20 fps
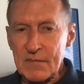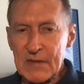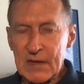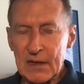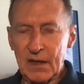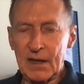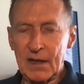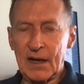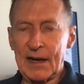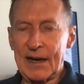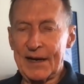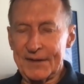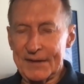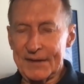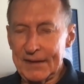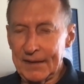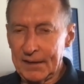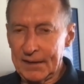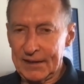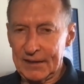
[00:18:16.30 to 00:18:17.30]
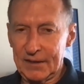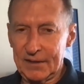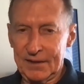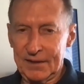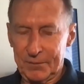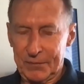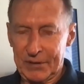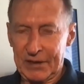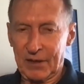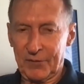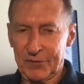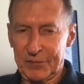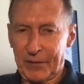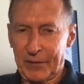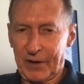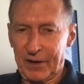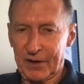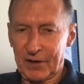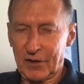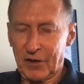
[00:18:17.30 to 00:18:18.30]
Ideally, it becomes
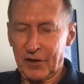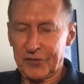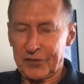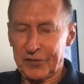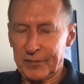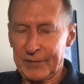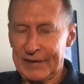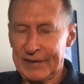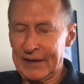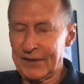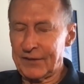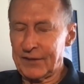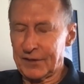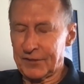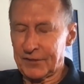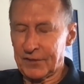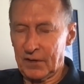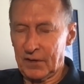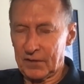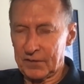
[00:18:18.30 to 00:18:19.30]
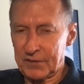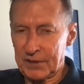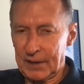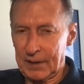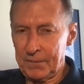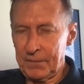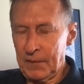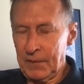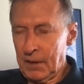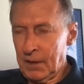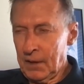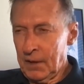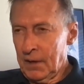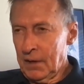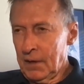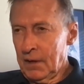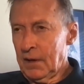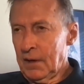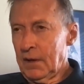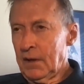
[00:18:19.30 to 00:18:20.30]
part of the culture, but that takes a long time.
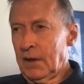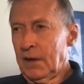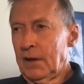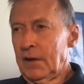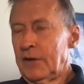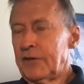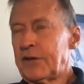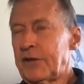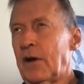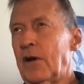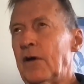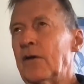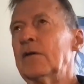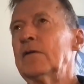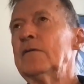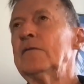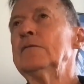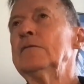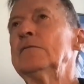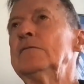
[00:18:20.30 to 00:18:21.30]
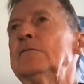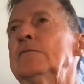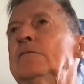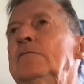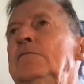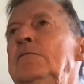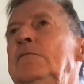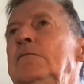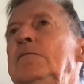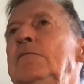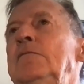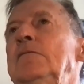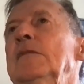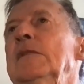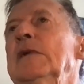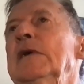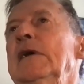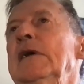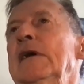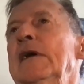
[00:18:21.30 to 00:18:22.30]
So, you
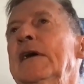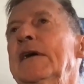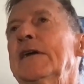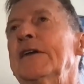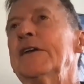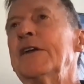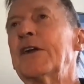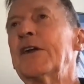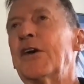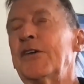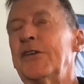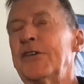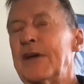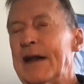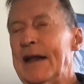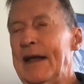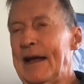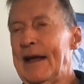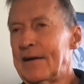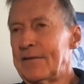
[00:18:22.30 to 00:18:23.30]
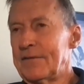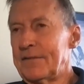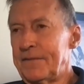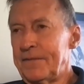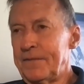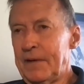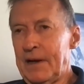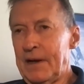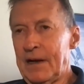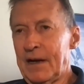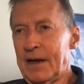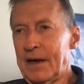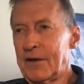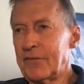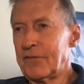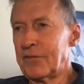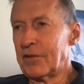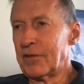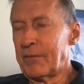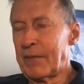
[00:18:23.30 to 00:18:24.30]
can have
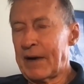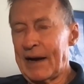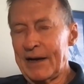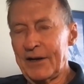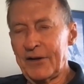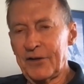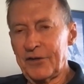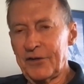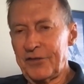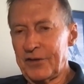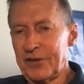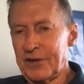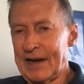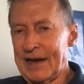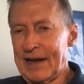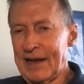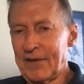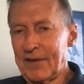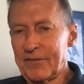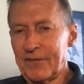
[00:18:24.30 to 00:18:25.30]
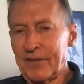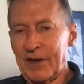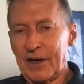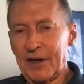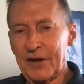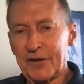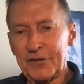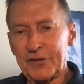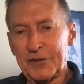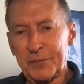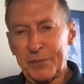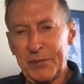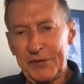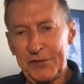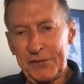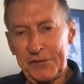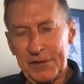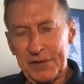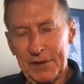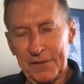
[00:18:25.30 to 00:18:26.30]
reminders, you can have a
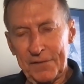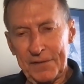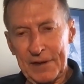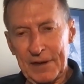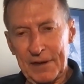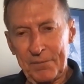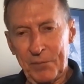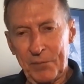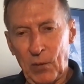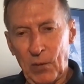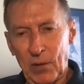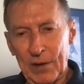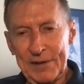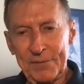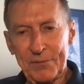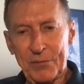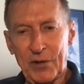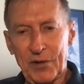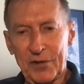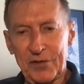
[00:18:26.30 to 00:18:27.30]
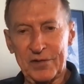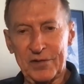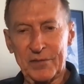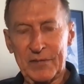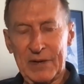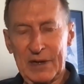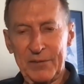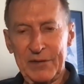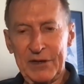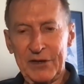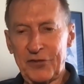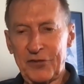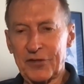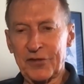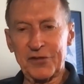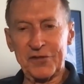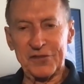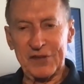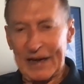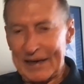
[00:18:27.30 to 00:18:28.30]
specific point person. Maybe it's your
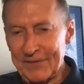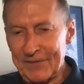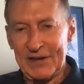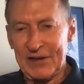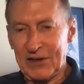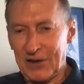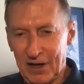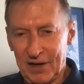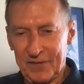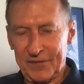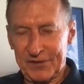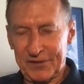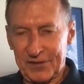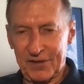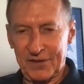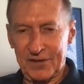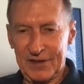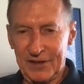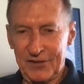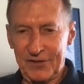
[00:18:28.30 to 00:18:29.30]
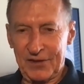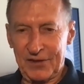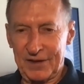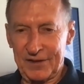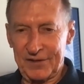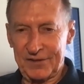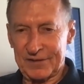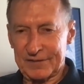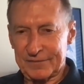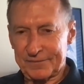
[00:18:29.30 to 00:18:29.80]
safety officer that says,